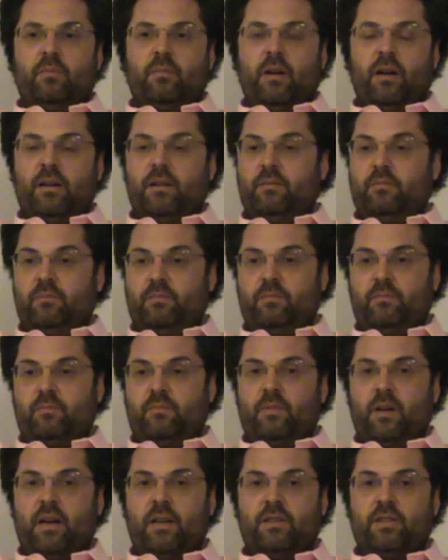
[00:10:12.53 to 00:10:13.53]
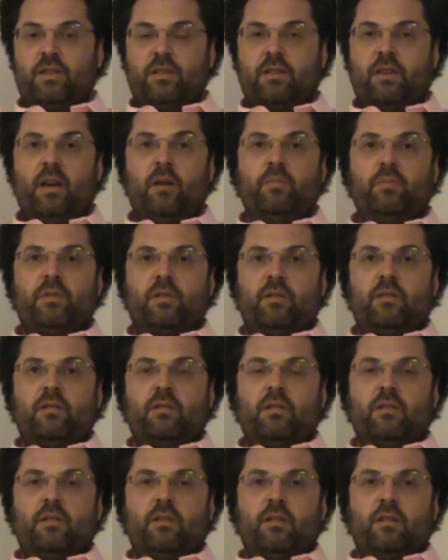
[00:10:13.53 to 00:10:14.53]
I I just kept
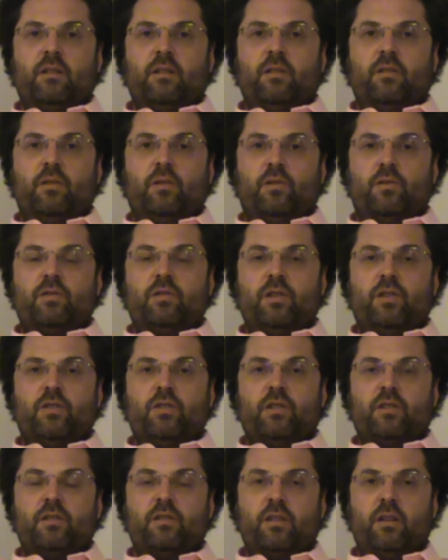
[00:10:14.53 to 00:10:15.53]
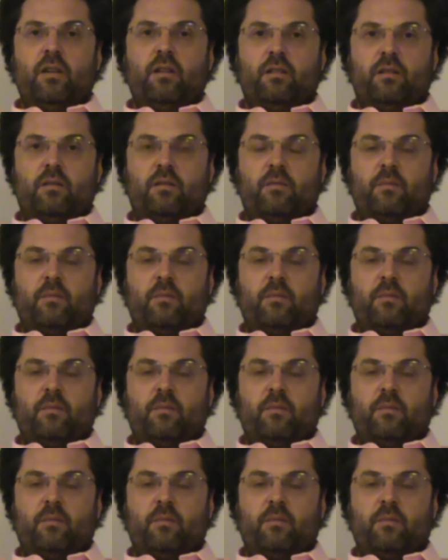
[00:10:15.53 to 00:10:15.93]
those teachings in.